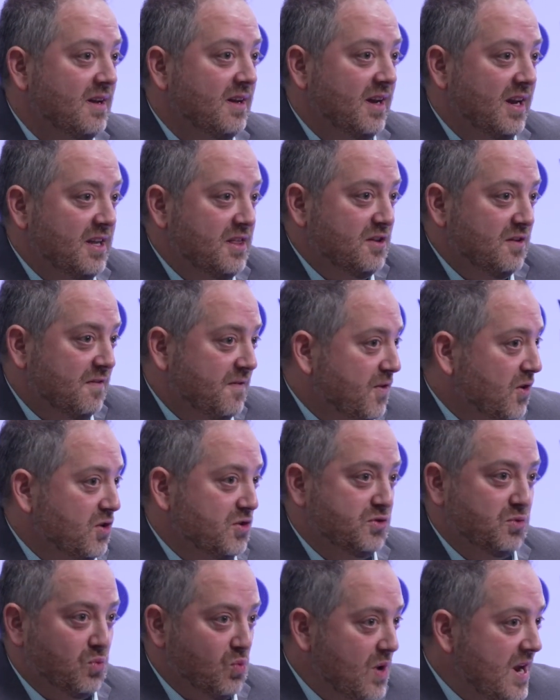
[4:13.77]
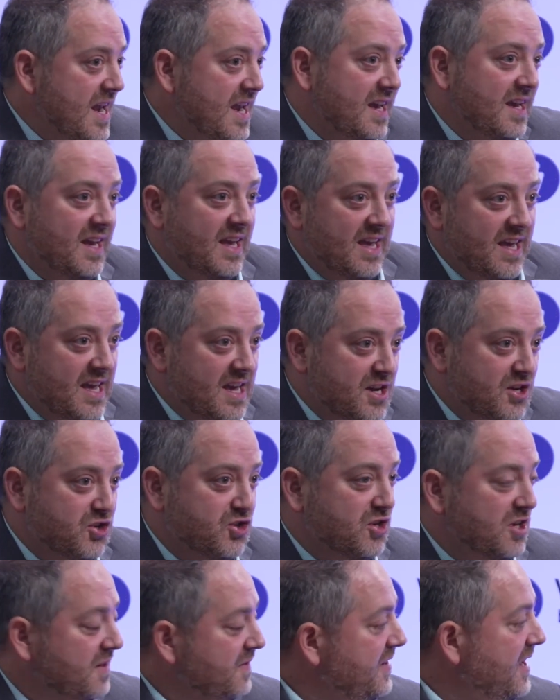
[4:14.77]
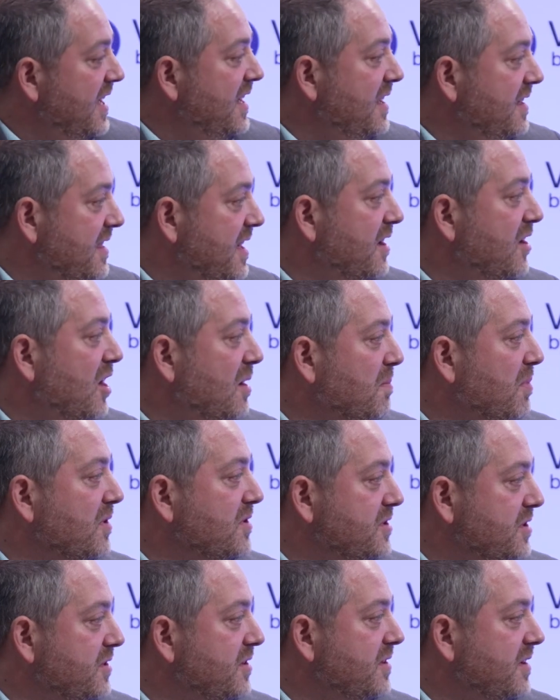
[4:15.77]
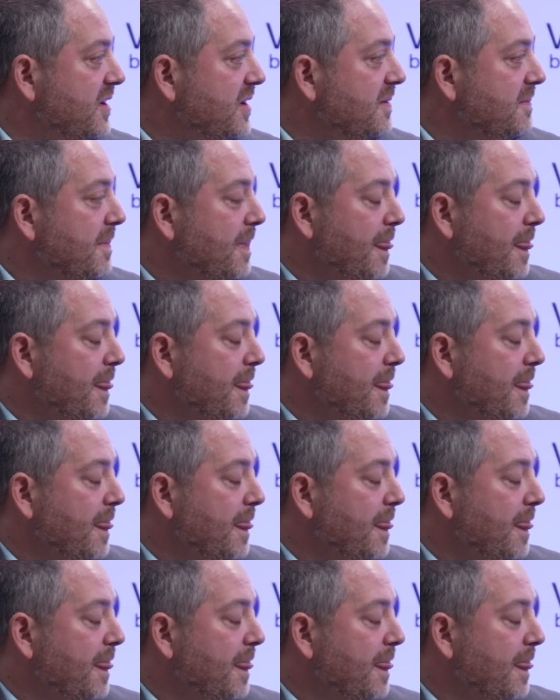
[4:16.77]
in the first week-ish of getting that opportunity.